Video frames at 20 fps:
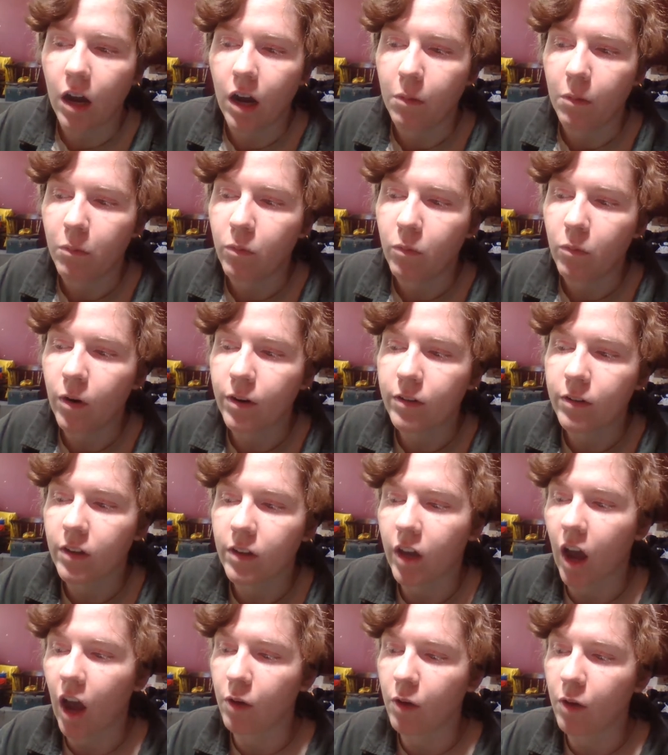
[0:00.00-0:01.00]
where it's like,
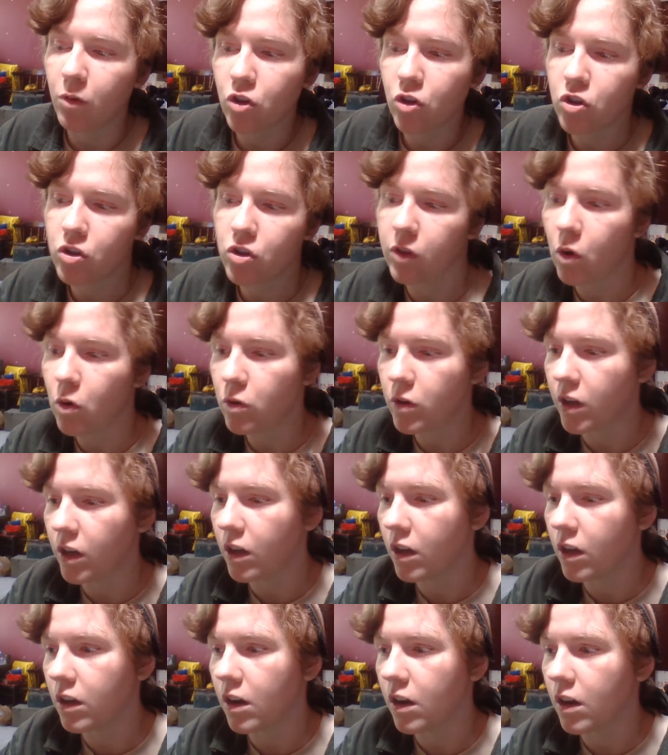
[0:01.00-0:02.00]
I wish
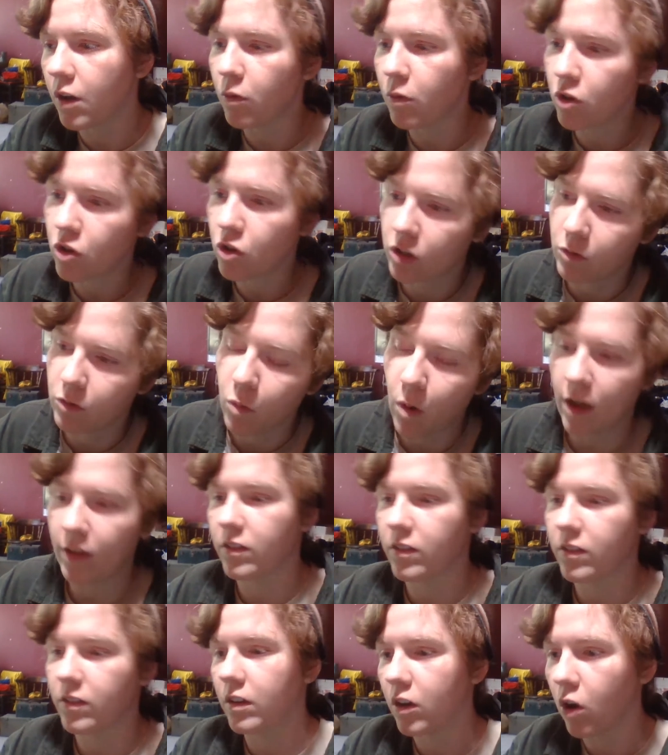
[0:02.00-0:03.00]
Logan and I wish
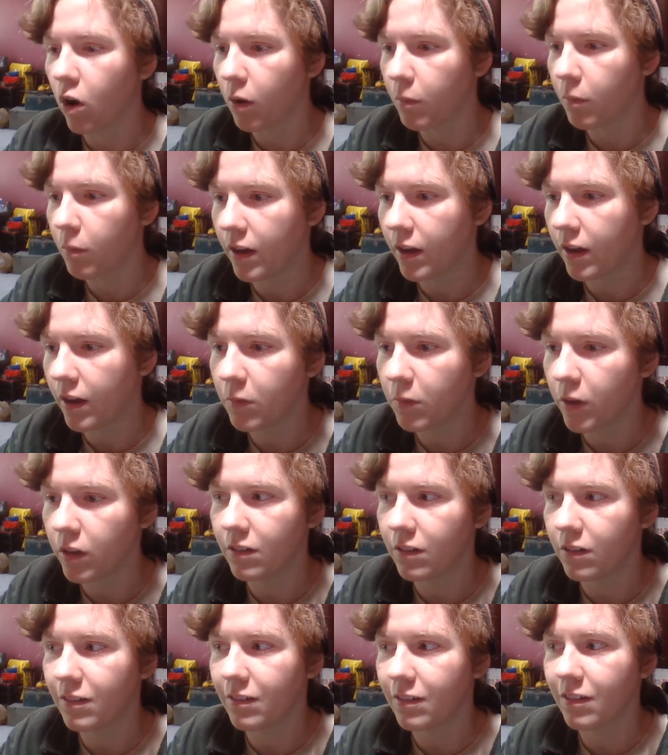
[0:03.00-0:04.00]
Weston called me out. I'm like,
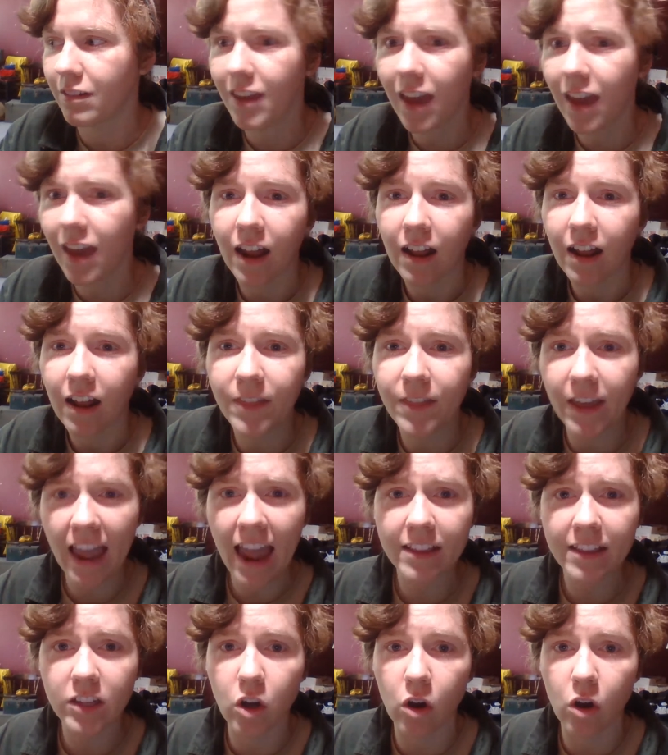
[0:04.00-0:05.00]
yeah, they had
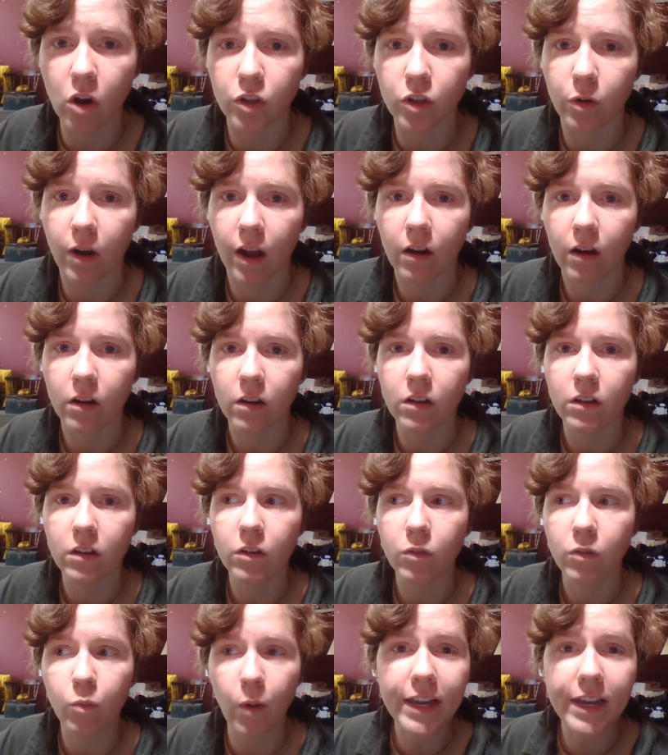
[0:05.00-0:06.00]
to call you out.
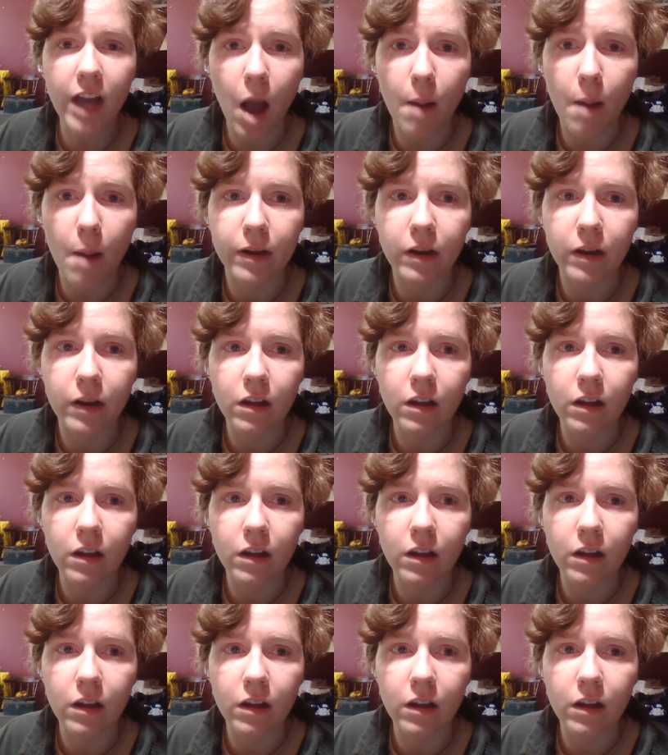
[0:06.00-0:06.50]
Wake up.